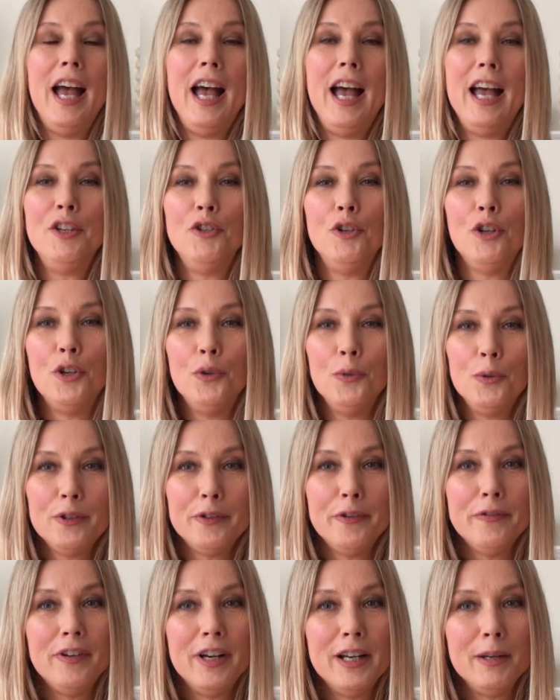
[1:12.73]
And you can
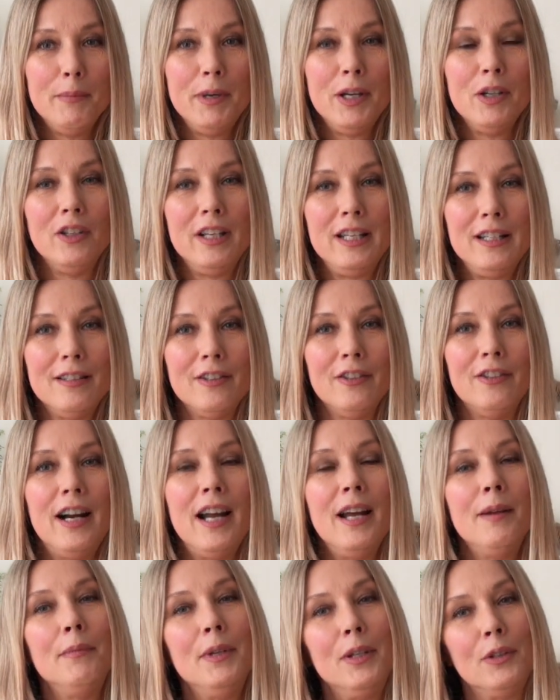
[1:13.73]
also find me on
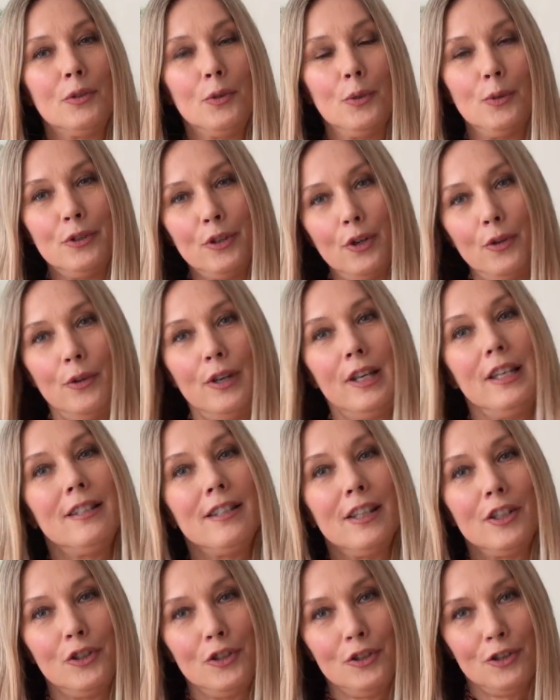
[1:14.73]
Instagram, it's also
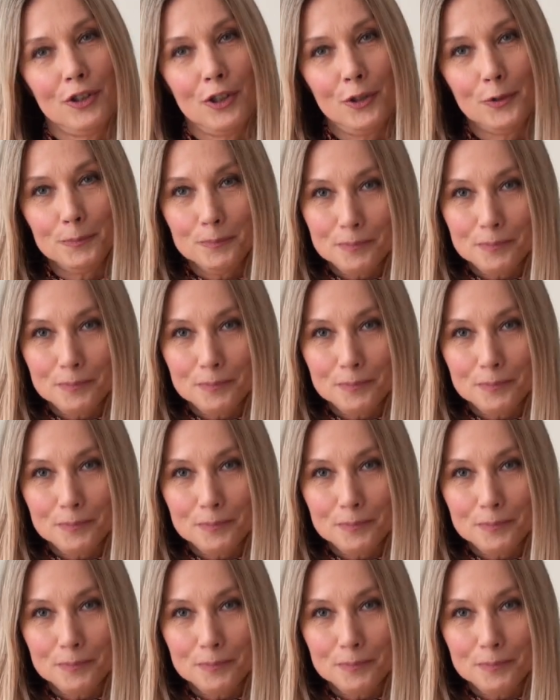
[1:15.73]
Lisa Gustav.